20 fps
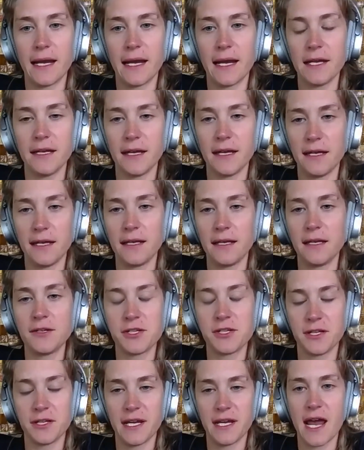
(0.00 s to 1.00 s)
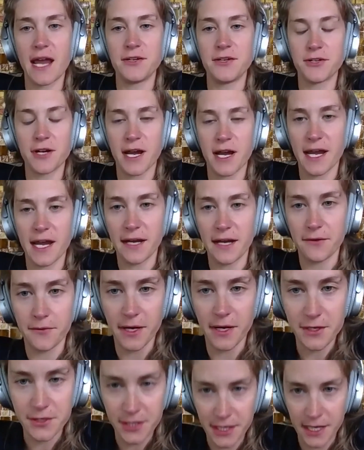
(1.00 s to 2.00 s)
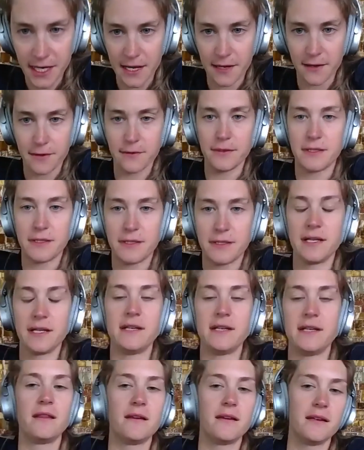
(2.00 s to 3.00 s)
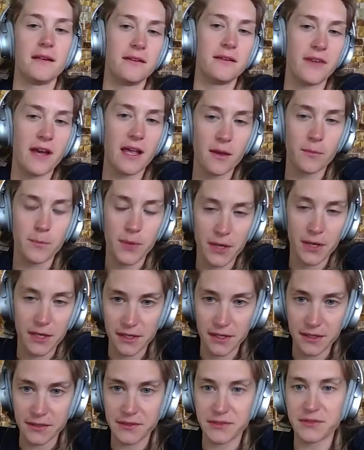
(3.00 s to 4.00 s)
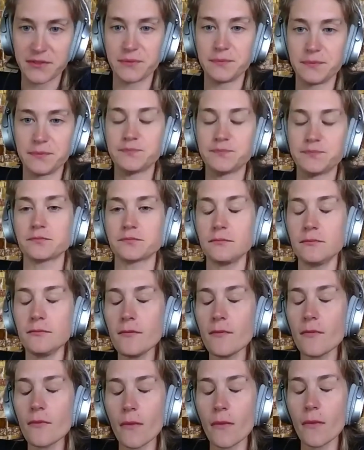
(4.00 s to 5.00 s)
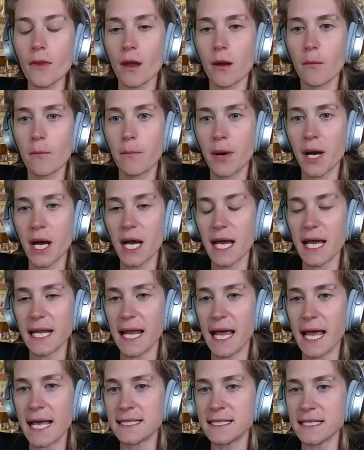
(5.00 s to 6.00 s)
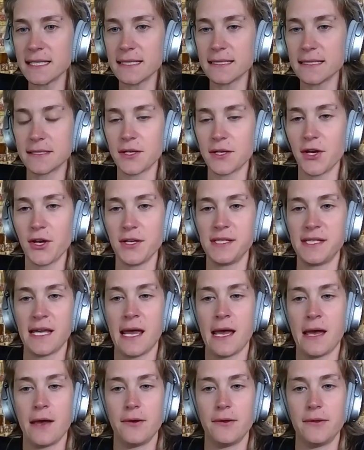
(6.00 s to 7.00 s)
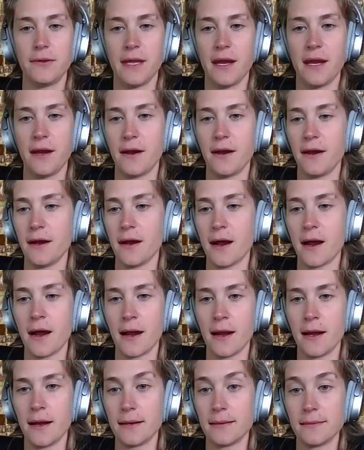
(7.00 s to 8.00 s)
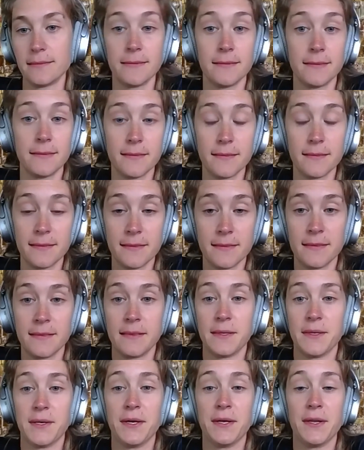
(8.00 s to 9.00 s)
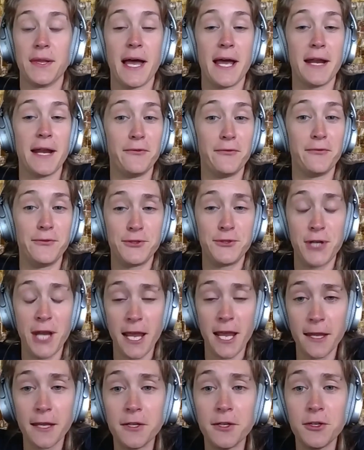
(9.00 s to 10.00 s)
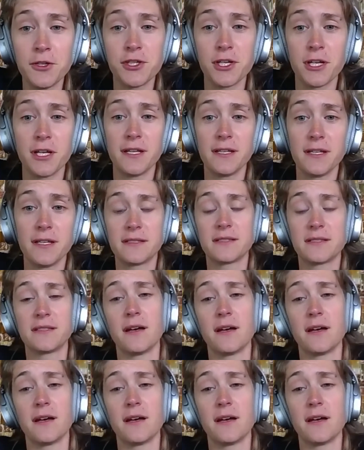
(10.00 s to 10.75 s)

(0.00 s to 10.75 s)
Initially I tried reaching out to the developers, but as it turns out, there are a lot of challenges